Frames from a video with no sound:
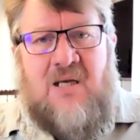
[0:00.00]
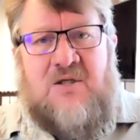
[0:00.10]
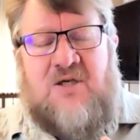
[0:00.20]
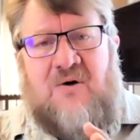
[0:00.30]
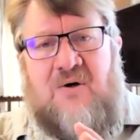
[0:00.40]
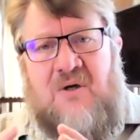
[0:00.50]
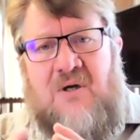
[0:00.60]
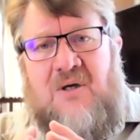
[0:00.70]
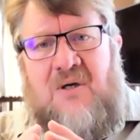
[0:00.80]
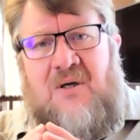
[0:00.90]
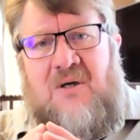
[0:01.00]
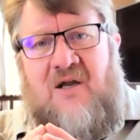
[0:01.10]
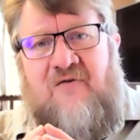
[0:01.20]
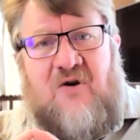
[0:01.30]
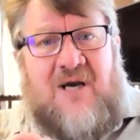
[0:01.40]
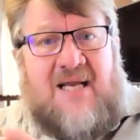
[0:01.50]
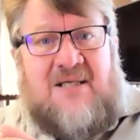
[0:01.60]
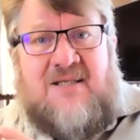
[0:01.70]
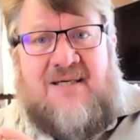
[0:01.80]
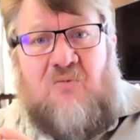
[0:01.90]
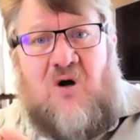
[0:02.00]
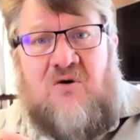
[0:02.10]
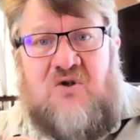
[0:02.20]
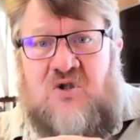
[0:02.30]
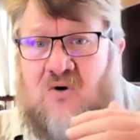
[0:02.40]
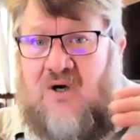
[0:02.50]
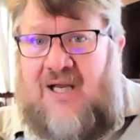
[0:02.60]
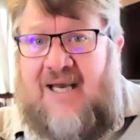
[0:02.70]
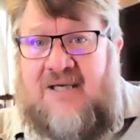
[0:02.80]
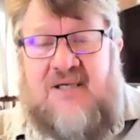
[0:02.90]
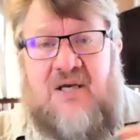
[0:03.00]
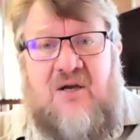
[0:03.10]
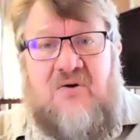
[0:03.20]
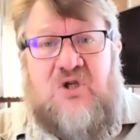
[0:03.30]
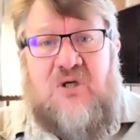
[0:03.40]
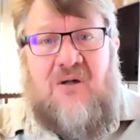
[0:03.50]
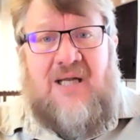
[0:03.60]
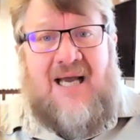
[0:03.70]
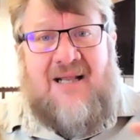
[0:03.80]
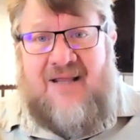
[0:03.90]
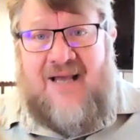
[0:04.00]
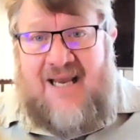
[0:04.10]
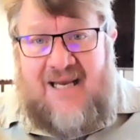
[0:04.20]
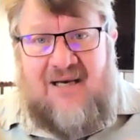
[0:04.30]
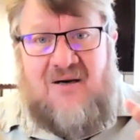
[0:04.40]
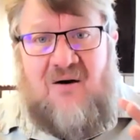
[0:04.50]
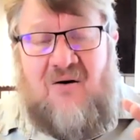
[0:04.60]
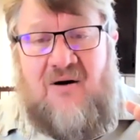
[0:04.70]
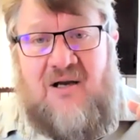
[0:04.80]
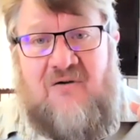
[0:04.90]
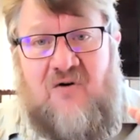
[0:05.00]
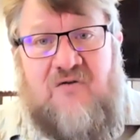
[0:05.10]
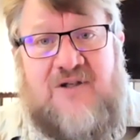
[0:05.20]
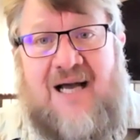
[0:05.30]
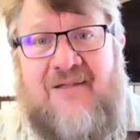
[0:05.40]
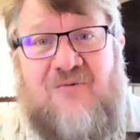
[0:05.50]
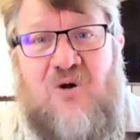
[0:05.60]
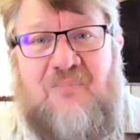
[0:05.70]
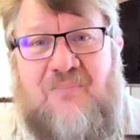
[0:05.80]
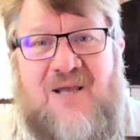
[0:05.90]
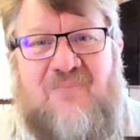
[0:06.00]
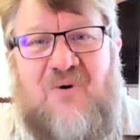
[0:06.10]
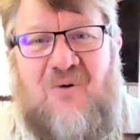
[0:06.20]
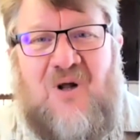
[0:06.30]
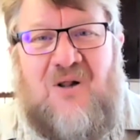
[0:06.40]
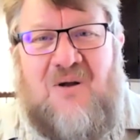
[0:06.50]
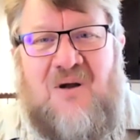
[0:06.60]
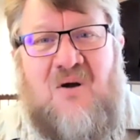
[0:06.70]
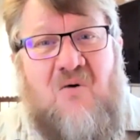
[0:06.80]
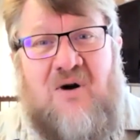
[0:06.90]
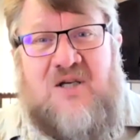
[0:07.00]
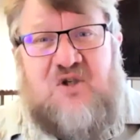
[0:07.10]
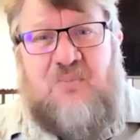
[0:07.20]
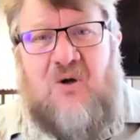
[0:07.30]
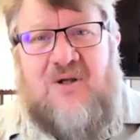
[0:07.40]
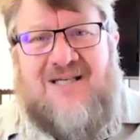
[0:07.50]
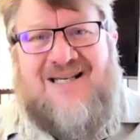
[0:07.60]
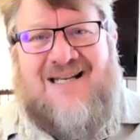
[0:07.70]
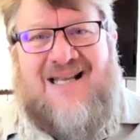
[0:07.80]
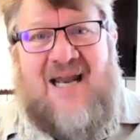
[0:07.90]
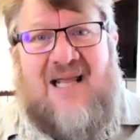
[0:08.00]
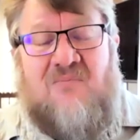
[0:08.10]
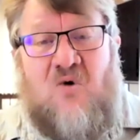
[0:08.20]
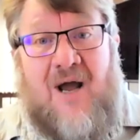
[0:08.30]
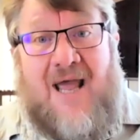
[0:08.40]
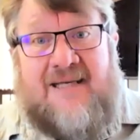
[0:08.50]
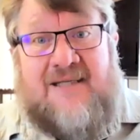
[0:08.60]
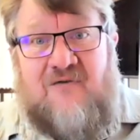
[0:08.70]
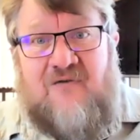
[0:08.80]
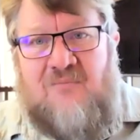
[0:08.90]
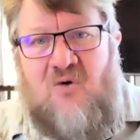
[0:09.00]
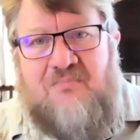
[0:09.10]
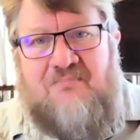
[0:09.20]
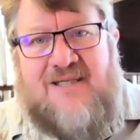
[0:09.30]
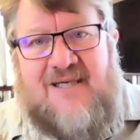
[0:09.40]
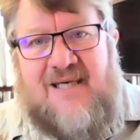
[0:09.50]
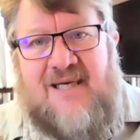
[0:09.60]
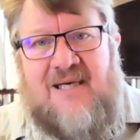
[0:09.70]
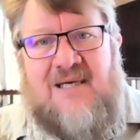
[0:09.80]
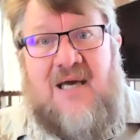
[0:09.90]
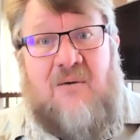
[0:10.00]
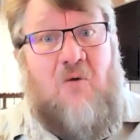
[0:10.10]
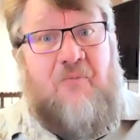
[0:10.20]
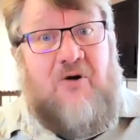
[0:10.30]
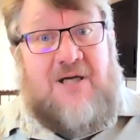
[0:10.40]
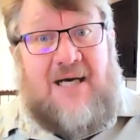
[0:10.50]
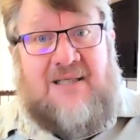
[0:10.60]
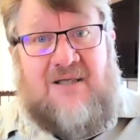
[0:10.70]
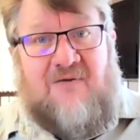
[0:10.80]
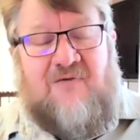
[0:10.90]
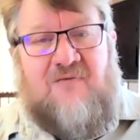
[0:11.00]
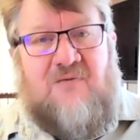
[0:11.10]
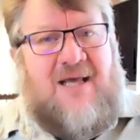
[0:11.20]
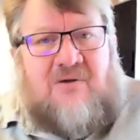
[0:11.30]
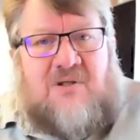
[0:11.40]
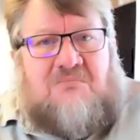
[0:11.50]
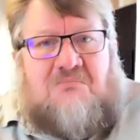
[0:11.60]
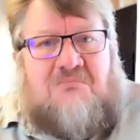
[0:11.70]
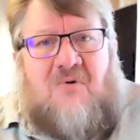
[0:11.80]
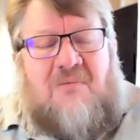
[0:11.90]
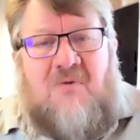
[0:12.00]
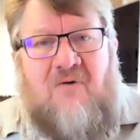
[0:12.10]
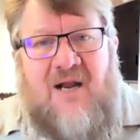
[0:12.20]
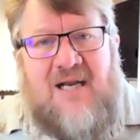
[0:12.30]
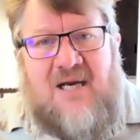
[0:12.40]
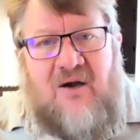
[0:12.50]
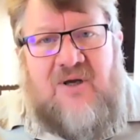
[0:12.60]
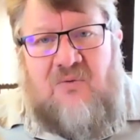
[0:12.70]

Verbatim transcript: So if you get someone who's strongly executional and they are involved, other will, people will respond in getting more active and more busy and more productive without really knowing